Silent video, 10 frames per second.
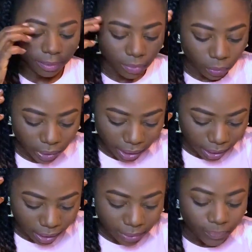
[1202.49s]

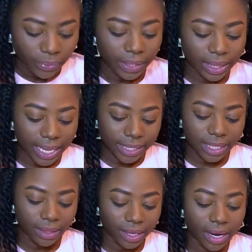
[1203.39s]
Okay, the next
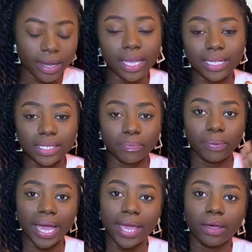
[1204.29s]
thing there is
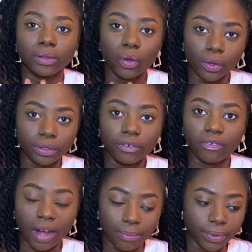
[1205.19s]
buy on other
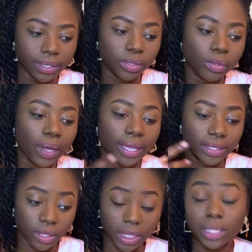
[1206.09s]
fabrics. So
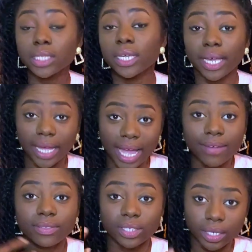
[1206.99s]
as you can see, I
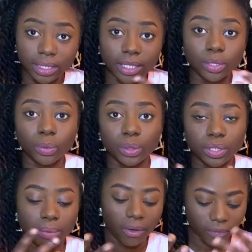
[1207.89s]
have started doing
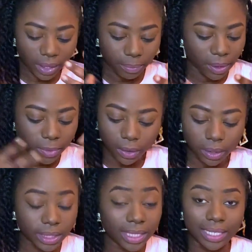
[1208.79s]
some of it, but I'm not
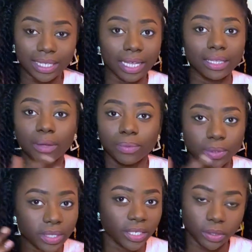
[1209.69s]
gonna take that now
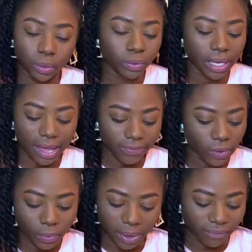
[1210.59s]
because I don't have
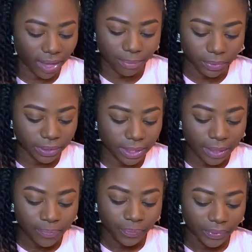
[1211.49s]
all my fabrics
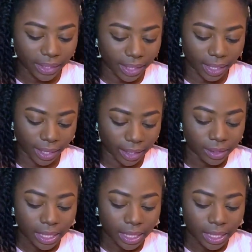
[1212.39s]
here.